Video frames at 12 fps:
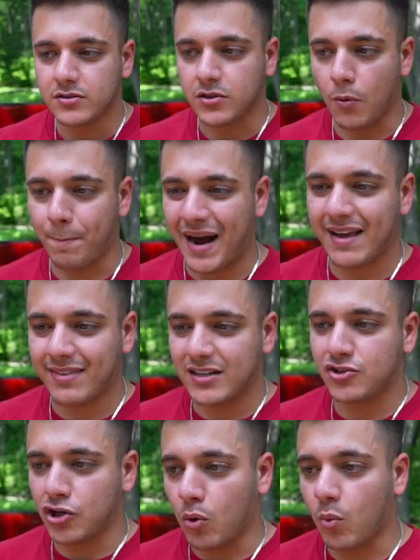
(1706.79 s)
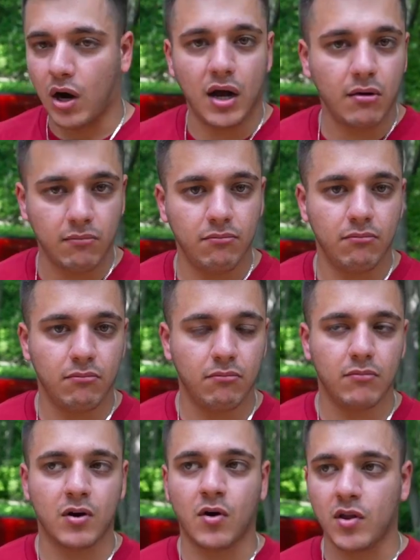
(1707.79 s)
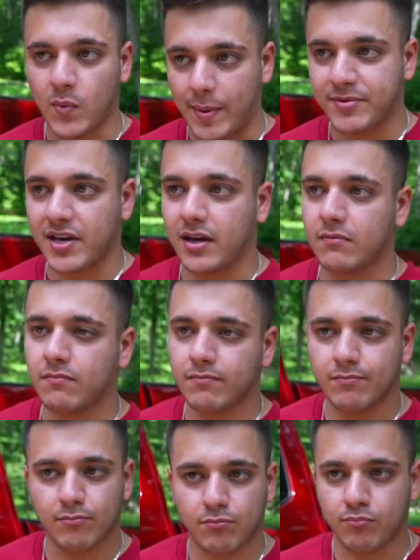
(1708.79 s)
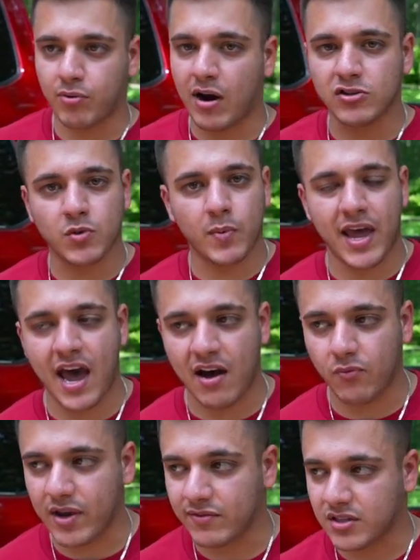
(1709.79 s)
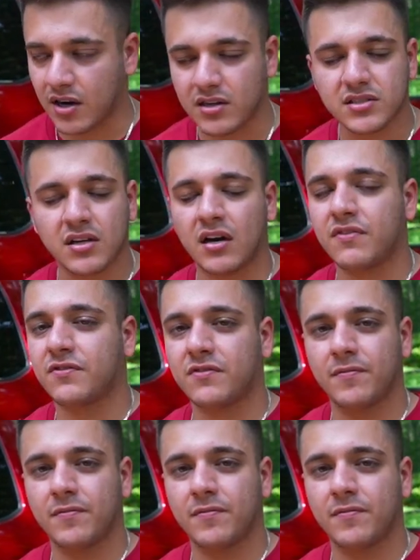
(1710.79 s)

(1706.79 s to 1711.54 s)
Don't buy things you don't want. Go to the website, browse what we have. We have a ton of stuff.